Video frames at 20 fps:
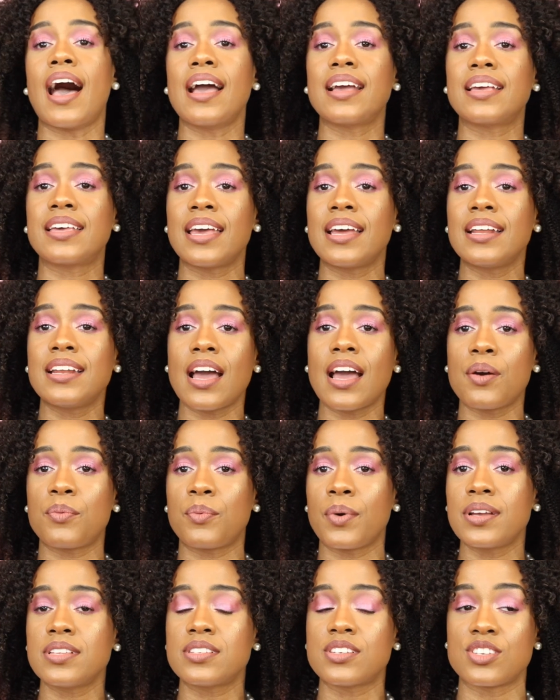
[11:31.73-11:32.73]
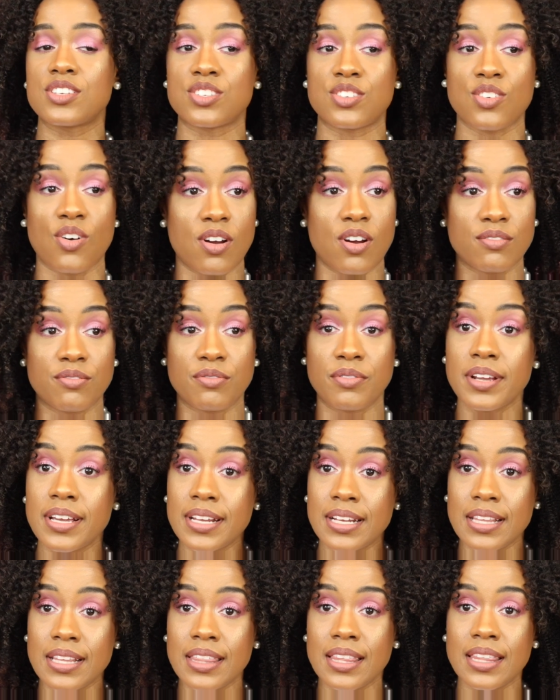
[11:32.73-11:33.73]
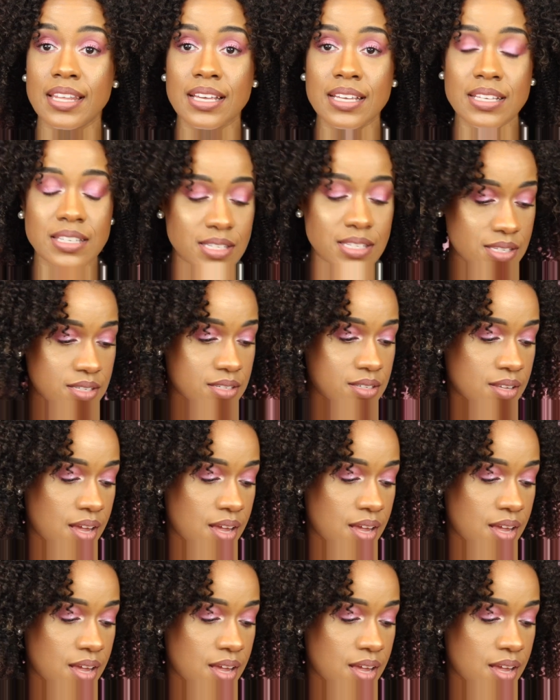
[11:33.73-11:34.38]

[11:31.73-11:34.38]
I cannot wait to start reading this.